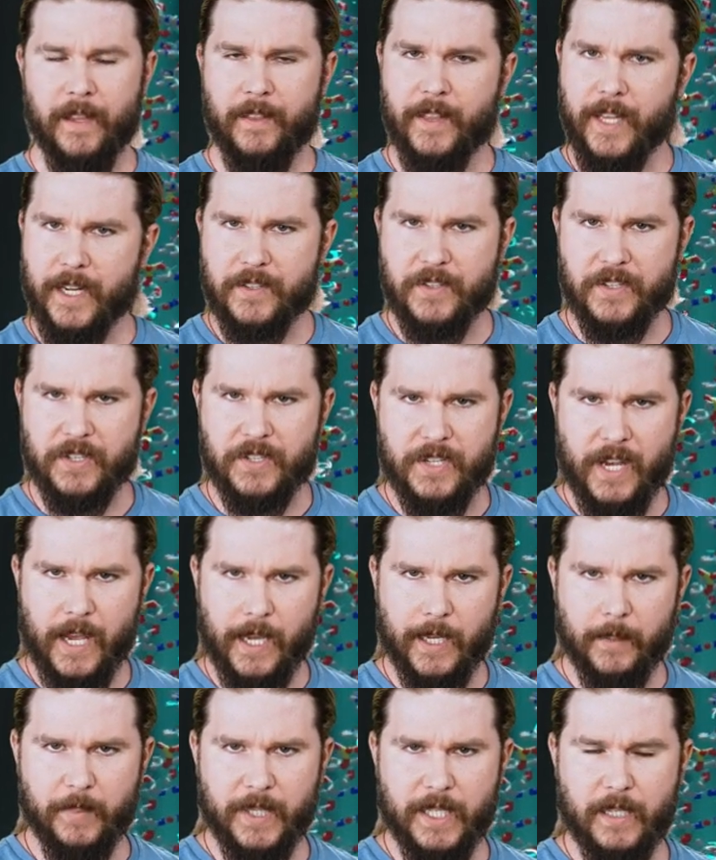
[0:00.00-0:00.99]
That is to
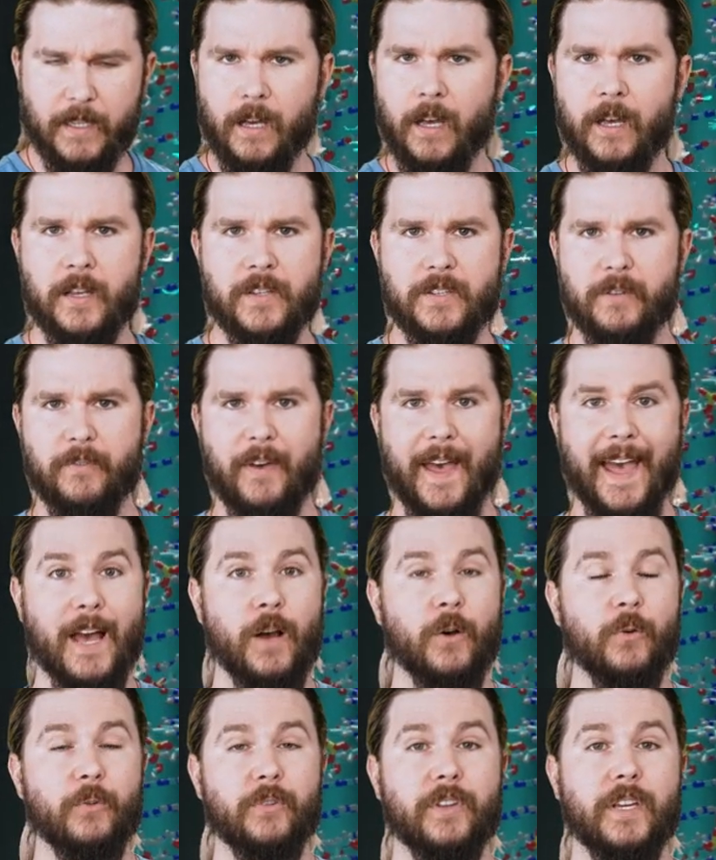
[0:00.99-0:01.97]
say, because of
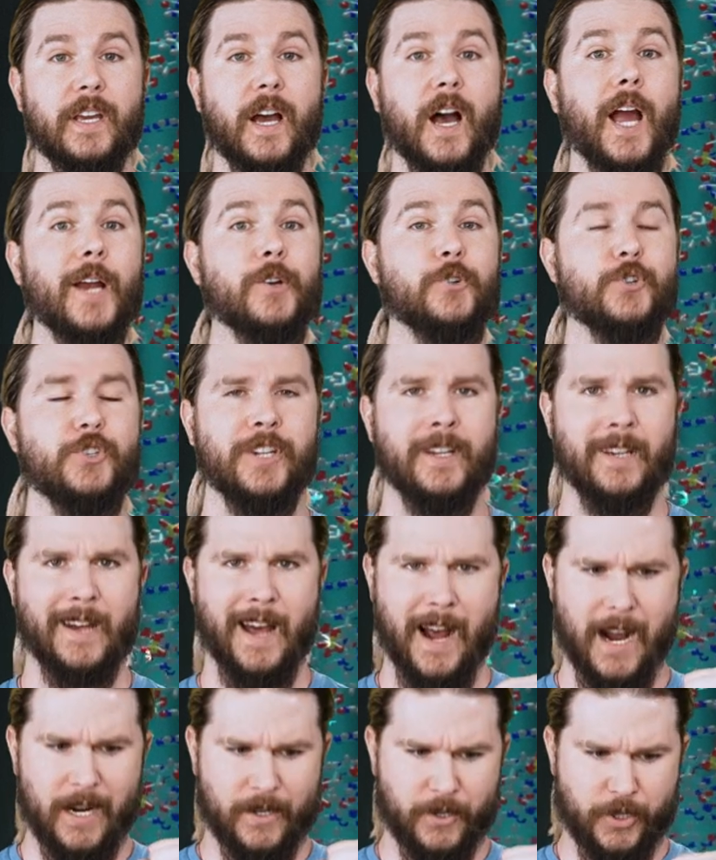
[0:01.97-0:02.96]
how the hydrogen
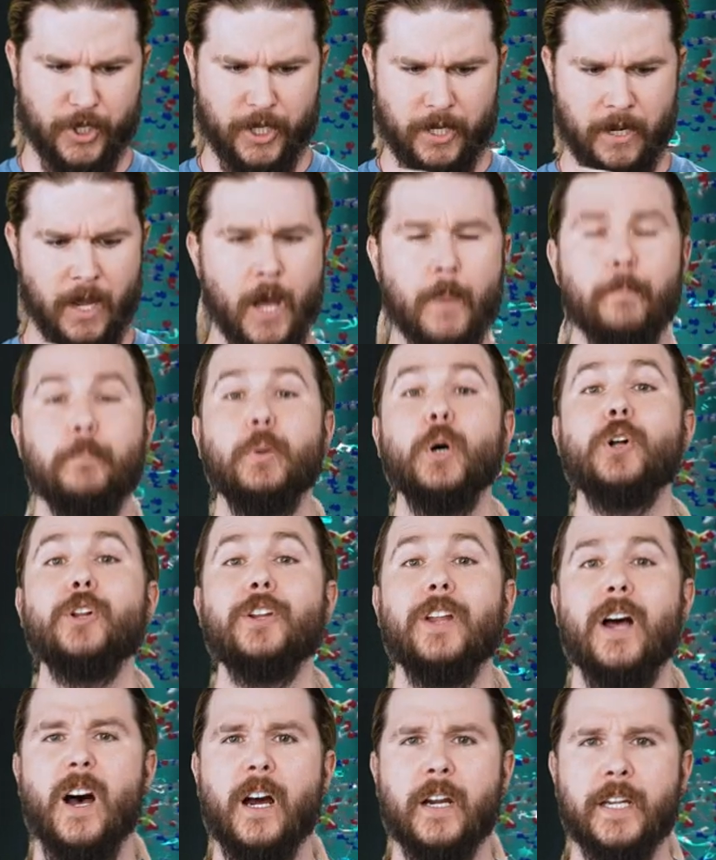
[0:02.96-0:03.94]
and oxygen
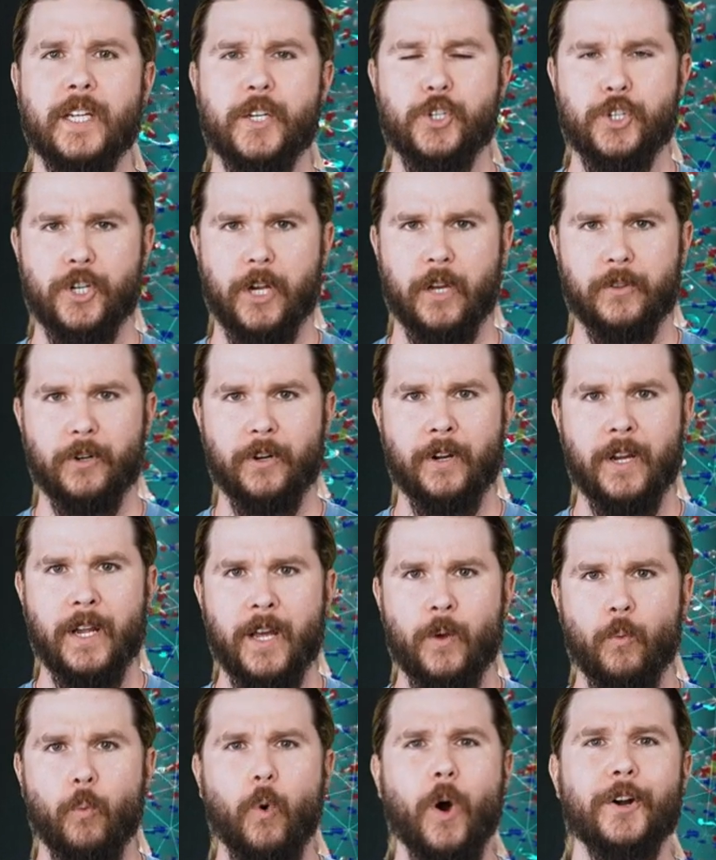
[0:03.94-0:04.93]
pull on each other,
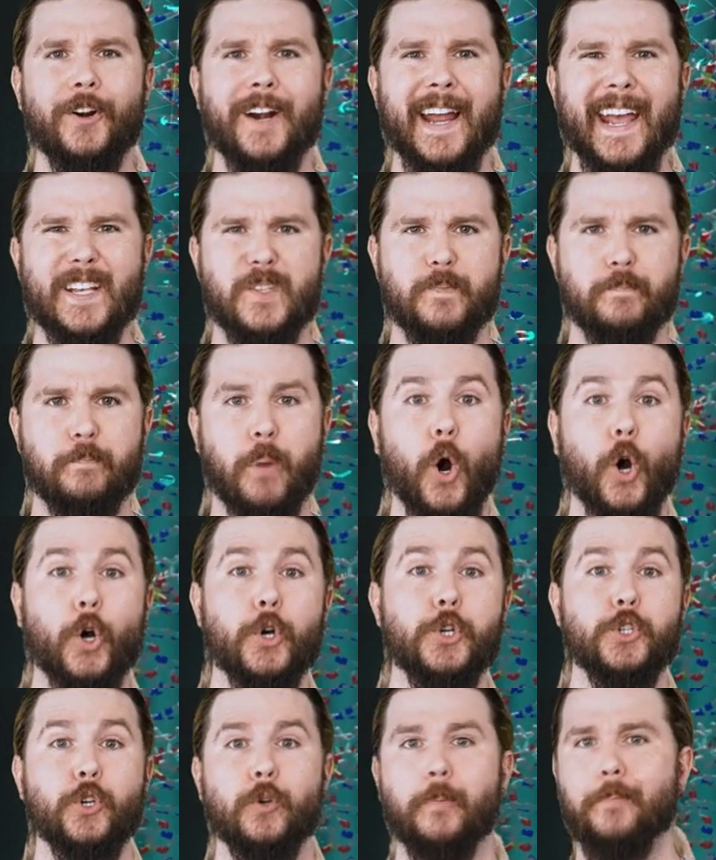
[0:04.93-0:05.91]
water has
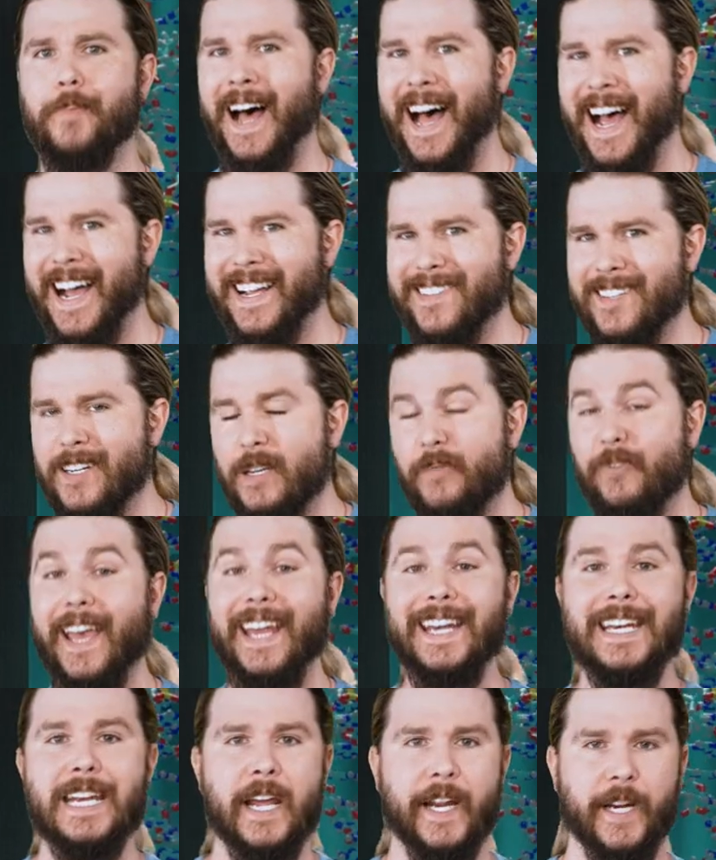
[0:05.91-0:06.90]
partial positive
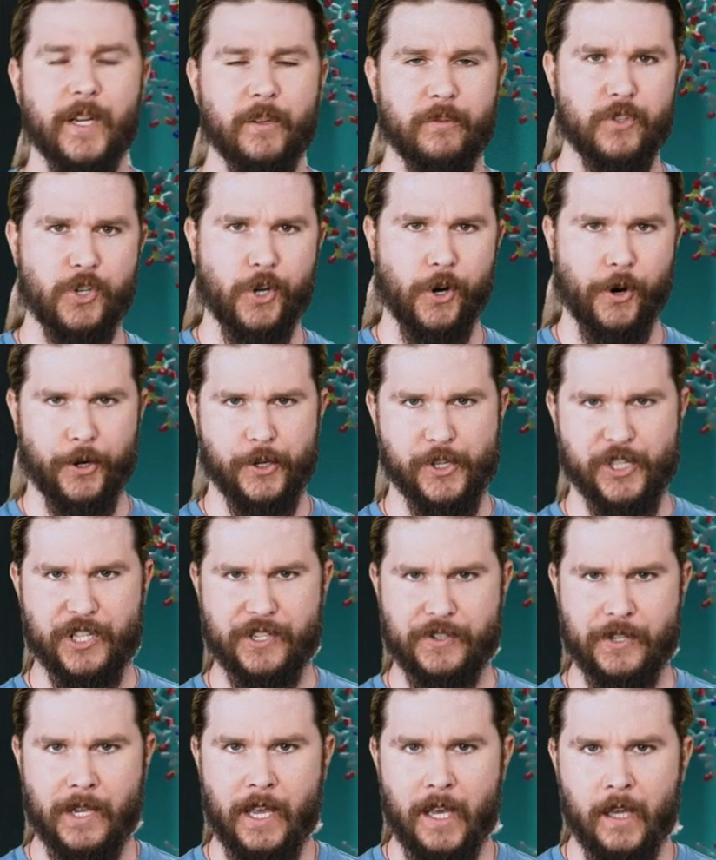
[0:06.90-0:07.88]
and negative
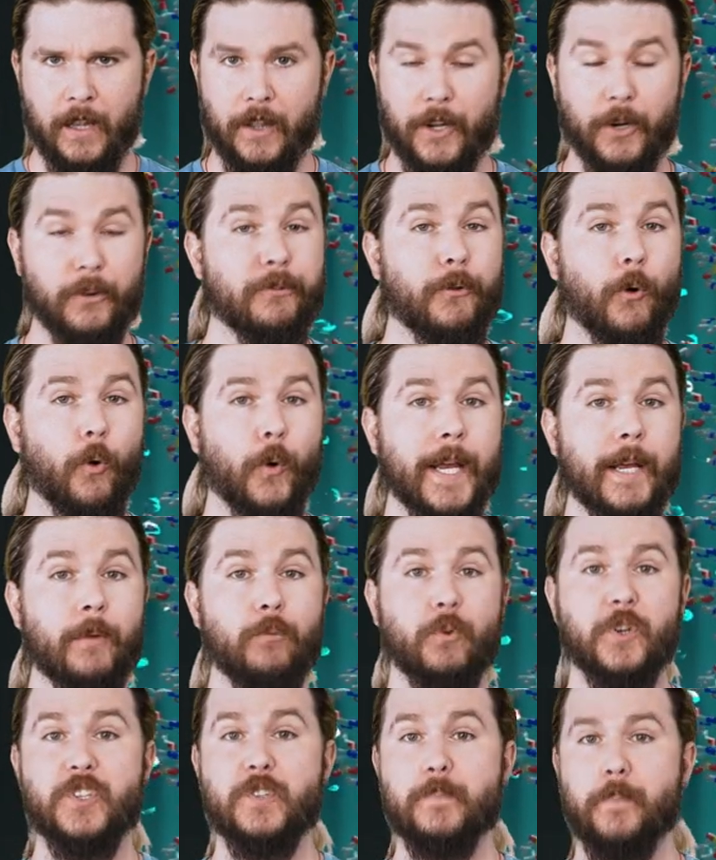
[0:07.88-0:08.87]
charges. Therefore, it
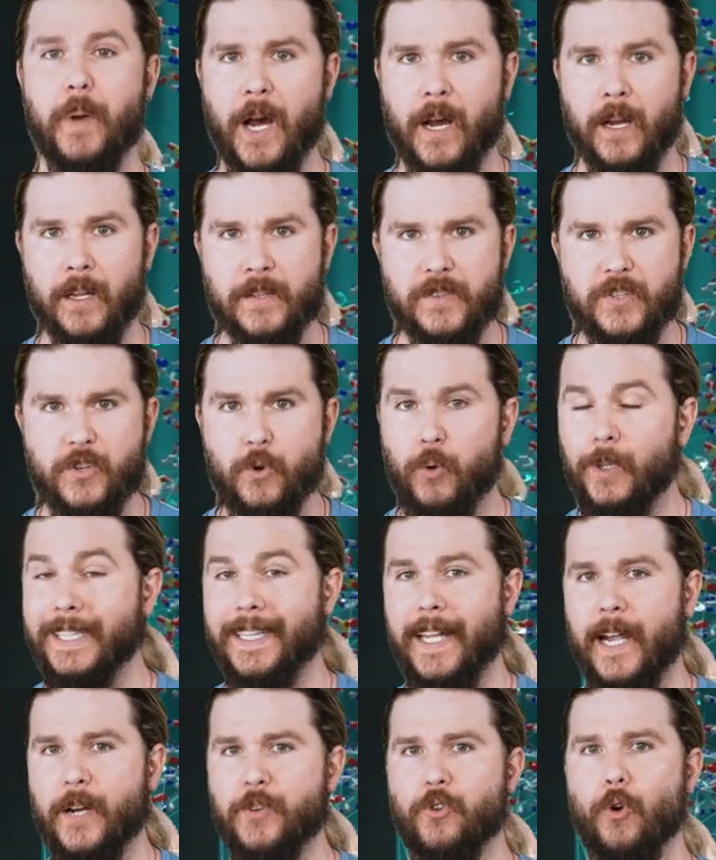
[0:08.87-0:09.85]
responds to
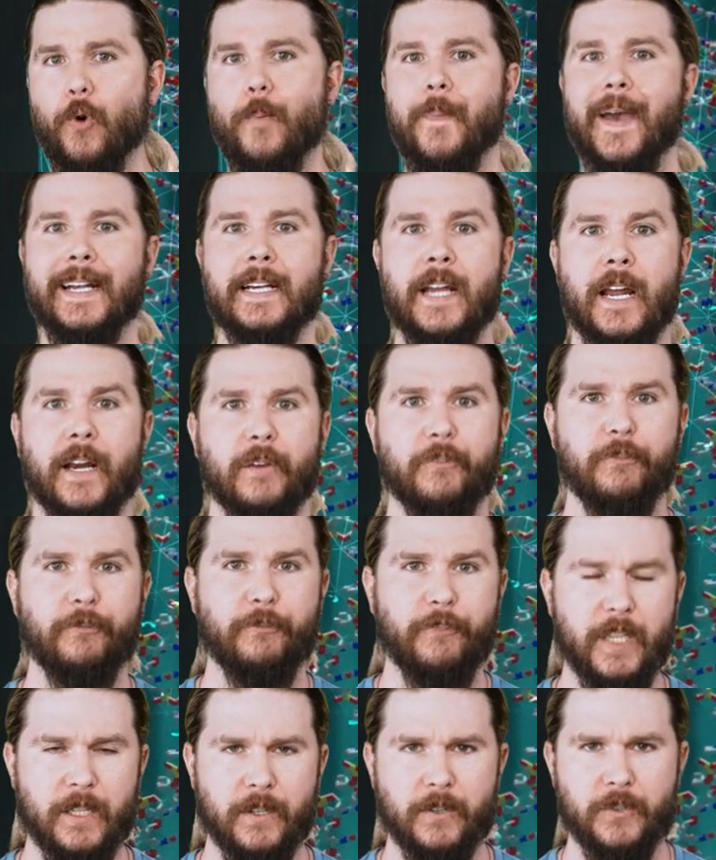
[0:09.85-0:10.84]
electromagnetic
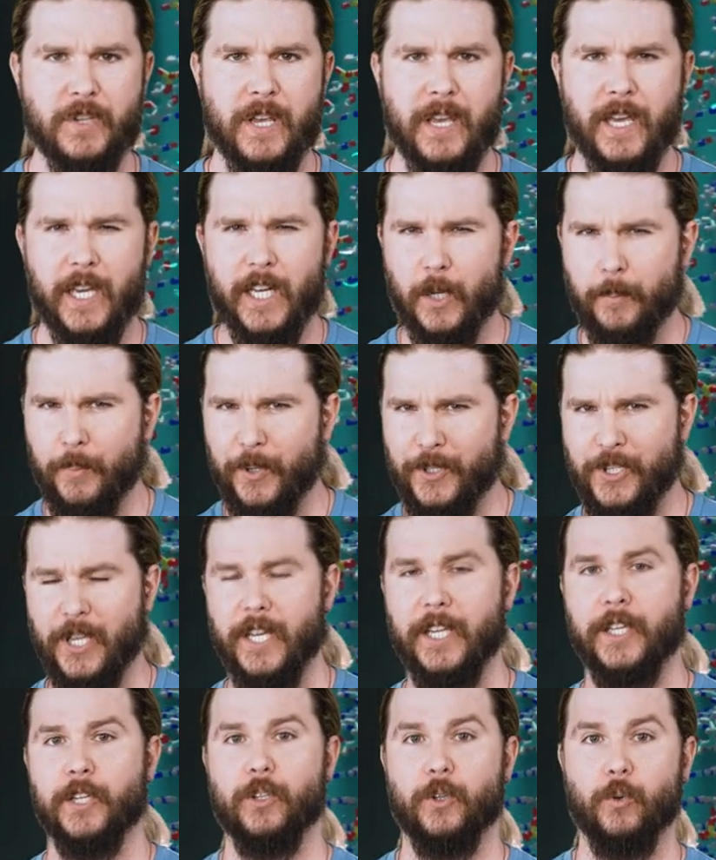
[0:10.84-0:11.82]
fields in a
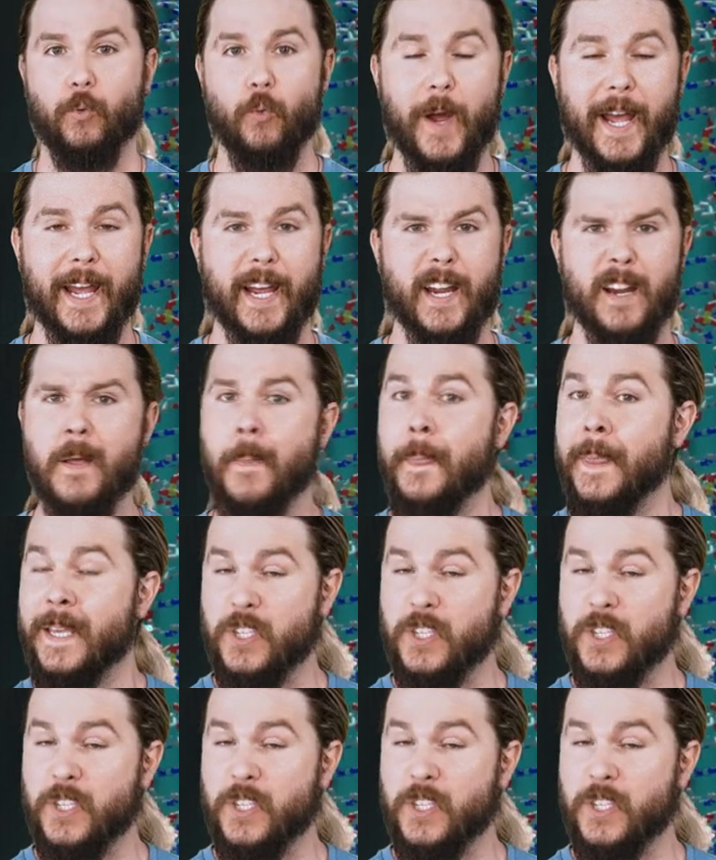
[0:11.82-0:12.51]
particular way.